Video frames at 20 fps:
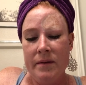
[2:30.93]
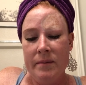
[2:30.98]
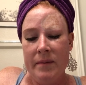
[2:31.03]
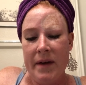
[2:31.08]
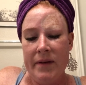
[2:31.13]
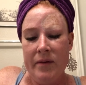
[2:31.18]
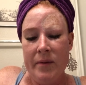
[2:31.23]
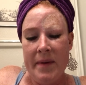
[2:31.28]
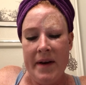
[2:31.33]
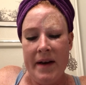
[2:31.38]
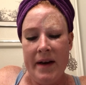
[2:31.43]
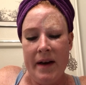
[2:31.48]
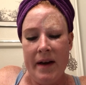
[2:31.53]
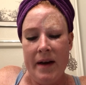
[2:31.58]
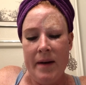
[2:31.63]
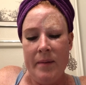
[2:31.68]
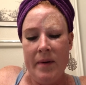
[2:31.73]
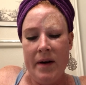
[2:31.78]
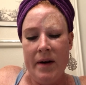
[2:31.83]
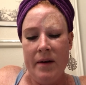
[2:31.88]
remaining
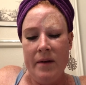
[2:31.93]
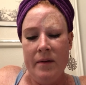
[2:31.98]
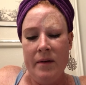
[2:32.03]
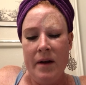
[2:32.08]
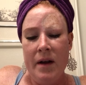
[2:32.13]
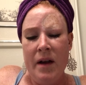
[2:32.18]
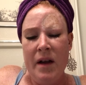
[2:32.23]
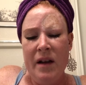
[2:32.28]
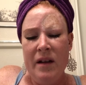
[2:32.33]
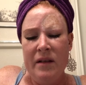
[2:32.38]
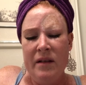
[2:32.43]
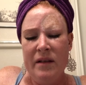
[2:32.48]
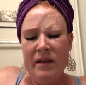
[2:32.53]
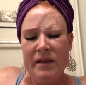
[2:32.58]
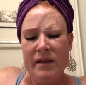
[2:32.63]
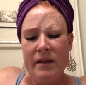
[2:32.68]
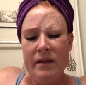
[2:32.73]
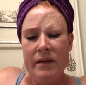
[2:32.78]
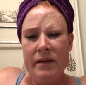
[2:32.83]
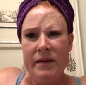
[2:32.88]
eyebrow
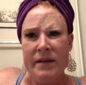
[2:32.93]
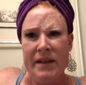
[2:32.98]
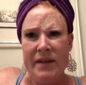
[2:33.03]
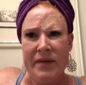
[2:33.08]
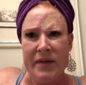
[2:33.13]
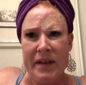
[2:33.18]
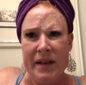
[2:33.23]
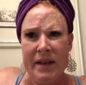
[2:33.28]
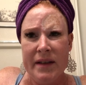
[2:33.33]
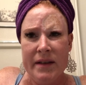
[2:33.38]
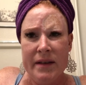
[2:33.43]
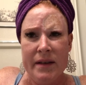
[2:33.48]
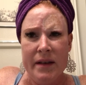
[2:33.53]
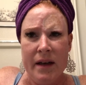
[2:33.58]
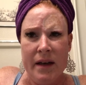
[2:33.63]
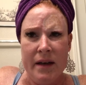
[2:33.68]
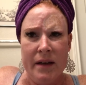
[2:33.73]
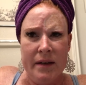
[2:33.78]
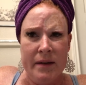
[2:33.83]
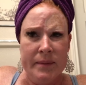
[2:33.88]
looks a little different
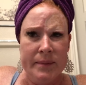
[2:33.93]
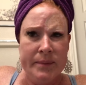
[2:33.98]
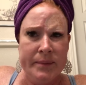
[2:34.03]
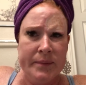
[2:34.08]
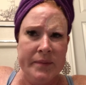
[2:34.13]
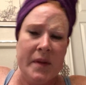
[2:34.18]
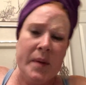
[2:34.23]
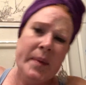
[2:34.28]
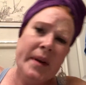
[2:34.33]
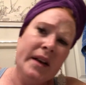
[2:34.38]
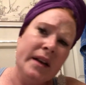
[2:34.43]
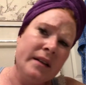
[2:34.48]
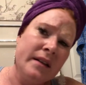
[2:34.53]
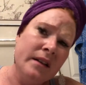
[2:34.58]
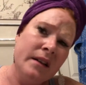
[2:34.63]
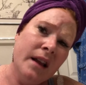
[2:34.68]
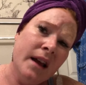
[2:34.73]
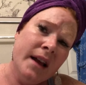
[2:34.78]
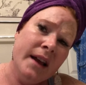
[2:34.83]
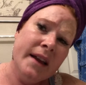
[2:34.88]
depending on the
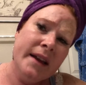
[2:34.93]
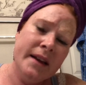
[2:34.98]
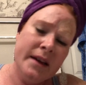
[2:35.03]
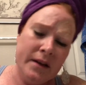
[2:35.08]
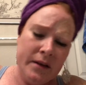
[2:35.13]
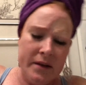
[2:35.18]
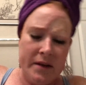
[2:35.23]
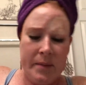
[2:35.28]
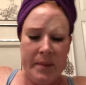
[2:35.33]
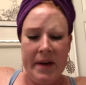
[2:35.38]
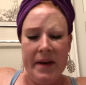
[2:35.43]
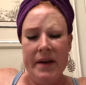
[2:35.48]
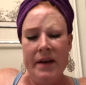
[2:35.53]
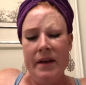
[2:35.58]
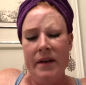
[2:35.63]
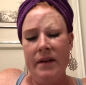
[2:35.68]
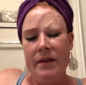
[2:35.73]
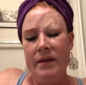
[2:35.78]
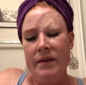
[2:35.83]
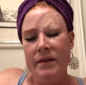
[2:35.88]
light or
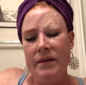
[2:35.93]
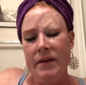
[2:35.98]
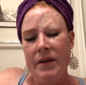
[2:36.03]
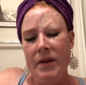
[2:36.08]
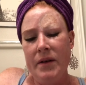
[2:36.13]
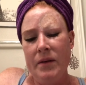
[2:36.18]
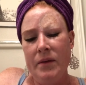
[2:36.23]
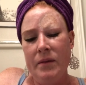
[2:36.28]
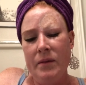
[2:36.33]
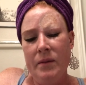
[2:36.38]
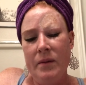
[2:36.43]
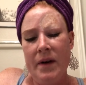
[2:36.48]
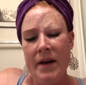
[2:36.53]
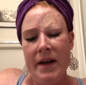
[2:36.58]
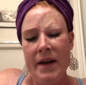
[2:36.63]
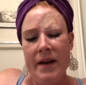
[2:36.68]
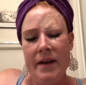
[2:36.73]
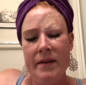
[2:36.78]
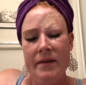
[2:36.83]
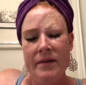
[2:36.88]
depending on, you know,
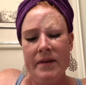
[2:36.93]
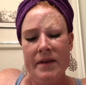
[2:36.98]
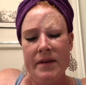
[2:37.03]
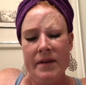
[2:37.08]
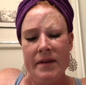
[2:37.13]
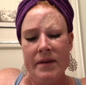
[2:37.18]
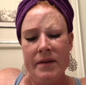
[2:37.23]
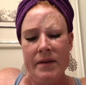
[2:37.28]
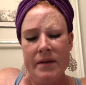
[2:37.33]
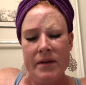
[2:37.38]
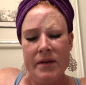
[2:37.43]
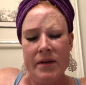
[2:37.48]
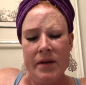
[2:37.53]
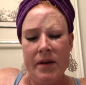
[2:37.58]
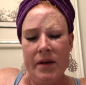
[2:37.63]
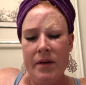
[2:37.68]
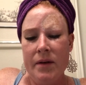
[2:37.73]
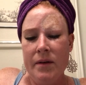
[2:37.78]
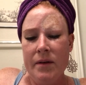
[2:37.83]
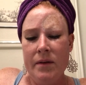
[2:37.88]
whatevs.
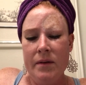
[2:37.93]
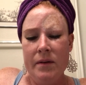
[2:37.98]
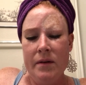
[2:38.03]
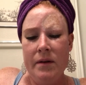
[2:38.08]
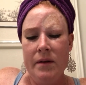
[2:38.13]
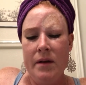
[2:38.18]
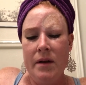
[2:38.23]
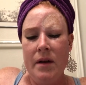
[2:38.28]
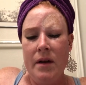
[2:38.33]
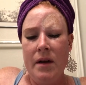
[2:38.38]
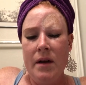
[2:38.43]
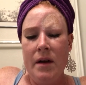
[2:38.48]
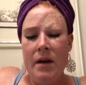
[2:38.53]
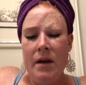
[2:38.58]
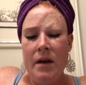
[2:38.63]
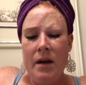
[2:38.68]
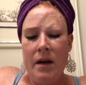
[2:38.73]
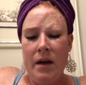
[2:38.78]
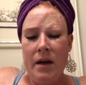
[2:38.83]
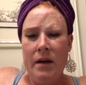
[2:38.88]
So
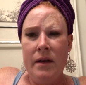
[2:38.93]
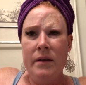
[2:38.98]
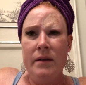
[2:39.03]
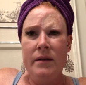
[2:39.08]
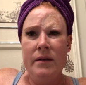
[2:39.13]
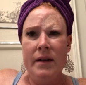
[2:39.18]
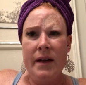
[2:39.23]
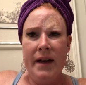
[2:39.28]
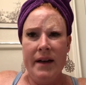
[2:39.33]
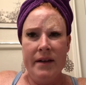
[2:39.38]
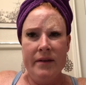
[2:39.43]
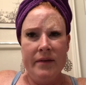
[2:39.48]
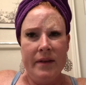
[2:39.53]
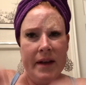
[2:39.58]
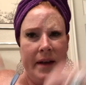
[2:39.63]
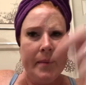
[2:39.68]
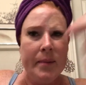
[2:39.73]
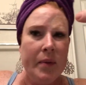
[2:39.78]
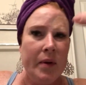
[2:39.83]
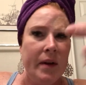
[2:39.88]
I'll kind of
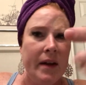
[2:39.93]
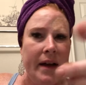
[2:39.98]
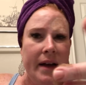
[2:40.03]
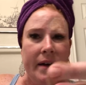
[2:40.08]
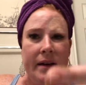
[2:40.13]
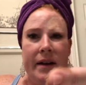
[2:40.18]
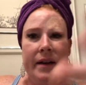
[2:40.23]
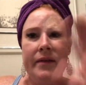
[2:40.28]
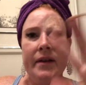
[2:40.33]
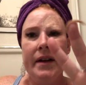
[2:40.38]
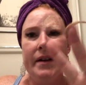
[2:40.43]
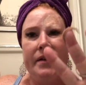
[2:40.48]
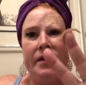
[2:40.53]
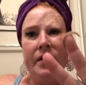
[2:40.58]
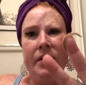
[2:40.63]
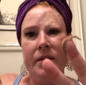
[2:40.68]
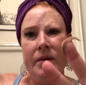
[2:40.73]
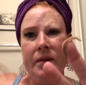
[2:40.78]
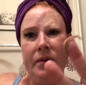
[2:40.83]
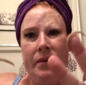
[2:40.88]
like pull out, I've got
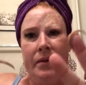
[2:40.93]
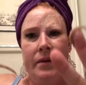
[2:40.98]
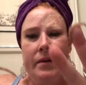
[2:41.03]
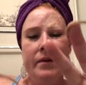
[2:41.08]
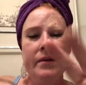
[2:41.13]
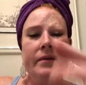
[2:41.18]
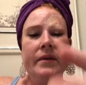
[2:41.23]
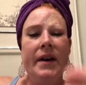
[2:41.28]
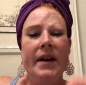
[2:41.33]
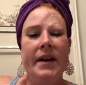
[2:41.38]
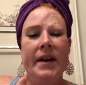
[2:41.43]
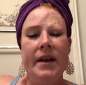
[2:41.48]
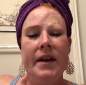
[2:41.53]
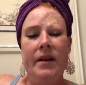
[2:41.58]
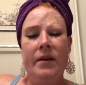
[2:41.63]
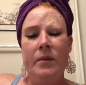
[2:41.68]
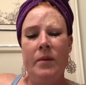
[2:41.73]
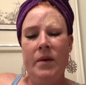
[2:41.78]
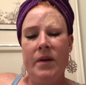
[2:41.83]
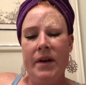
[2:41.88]
two right
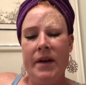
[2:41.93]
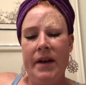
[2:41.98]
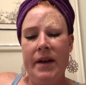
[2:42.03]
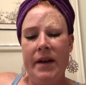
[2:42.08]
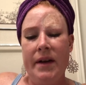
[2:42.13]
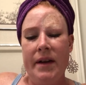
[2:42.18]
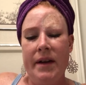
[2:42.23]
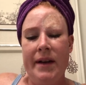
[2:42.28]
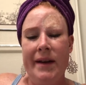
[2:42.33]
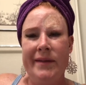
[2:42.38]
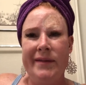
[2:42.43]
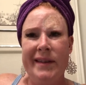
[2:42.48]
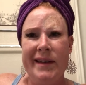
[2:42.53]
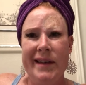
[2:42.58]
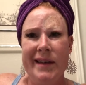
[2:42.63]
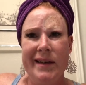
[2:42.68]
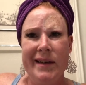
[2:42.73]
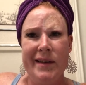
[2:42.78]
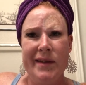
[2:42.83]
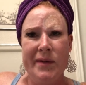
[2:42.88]
now working. I have to
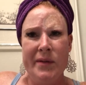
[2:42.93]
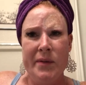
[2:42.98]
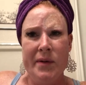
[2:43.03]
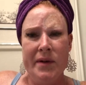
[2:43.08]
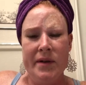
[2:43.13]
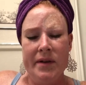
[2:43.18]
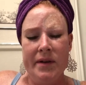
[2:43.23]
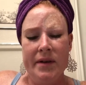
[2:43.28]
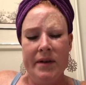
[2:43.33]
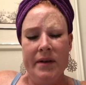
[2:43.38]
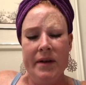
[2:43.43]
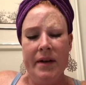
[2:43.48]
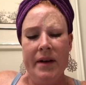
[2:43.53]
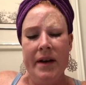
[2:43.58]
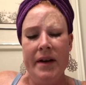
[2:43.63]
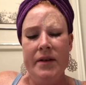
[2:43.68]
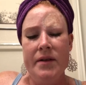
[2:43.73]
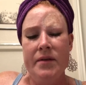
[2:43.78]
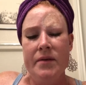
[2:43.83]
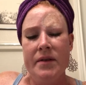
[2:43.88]
get another order.
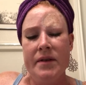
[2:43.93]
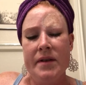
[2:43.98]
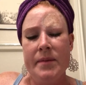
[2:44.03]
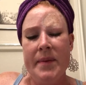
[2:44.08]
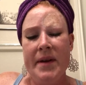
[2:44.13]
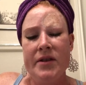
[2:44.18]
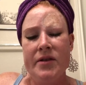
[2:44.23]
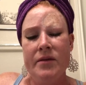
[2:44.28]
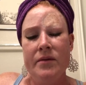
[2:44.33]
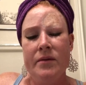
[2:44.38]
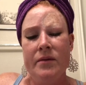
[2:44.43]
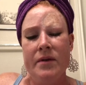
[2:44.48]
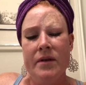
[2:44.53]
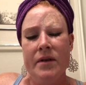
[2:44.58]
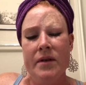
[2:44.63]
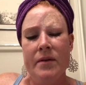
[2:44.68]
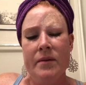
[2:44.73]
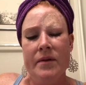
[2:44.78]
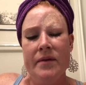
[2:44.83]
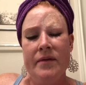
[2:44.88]
I do a special
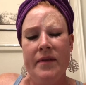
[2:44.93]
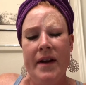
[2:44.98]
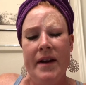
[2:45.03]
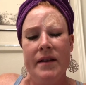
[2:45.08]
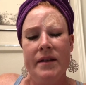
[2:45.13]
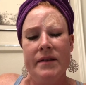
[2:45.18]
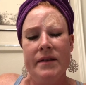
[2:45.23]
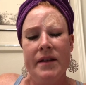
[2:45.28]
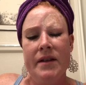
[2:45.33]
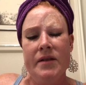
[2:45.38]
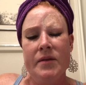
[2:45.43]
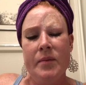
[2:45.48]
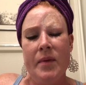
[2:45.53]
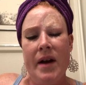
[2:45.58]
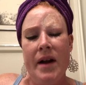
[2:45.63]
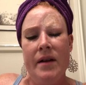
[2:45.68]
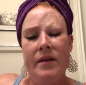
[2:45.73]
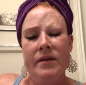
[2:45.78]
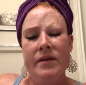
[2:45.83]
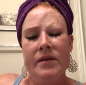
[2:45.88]
order with Final Touch
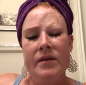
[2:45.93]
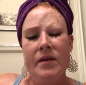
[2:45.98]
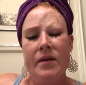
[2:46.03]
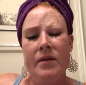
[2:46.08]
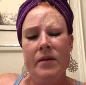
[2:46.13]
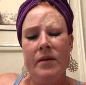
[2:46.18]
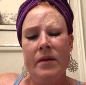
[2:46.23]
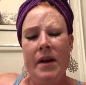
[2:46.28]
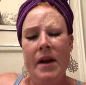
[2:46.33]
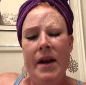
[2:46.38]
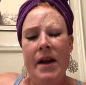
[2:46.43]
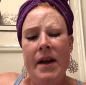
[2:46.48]
Brows, so